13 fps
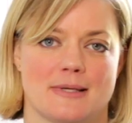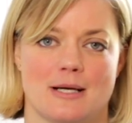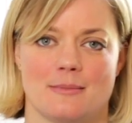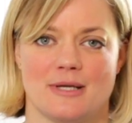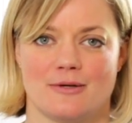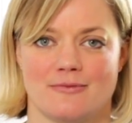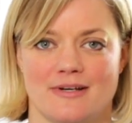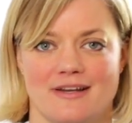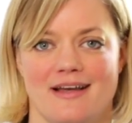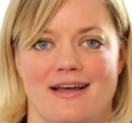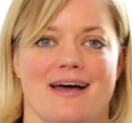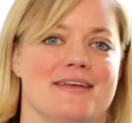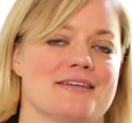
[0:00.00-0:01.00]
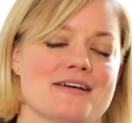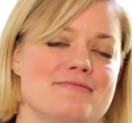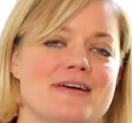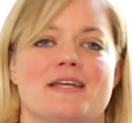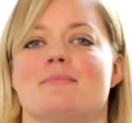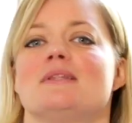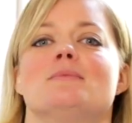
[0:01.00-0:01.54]
becoming a runner, and I
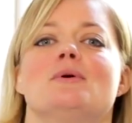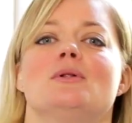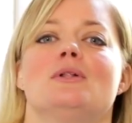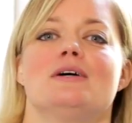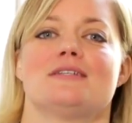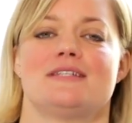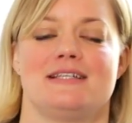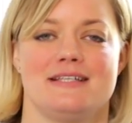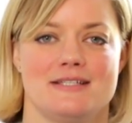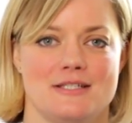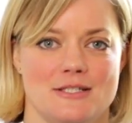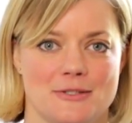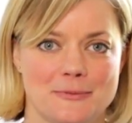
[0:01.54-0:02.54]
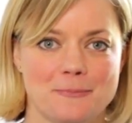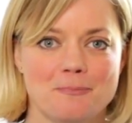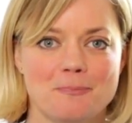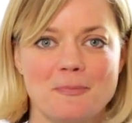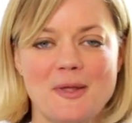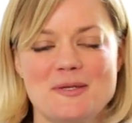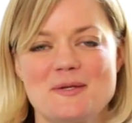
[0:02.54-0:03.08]
recommend them wholeheartedly to you.
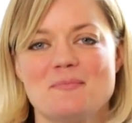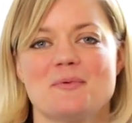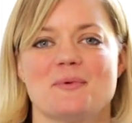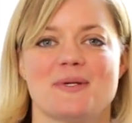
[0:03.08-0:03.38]
Number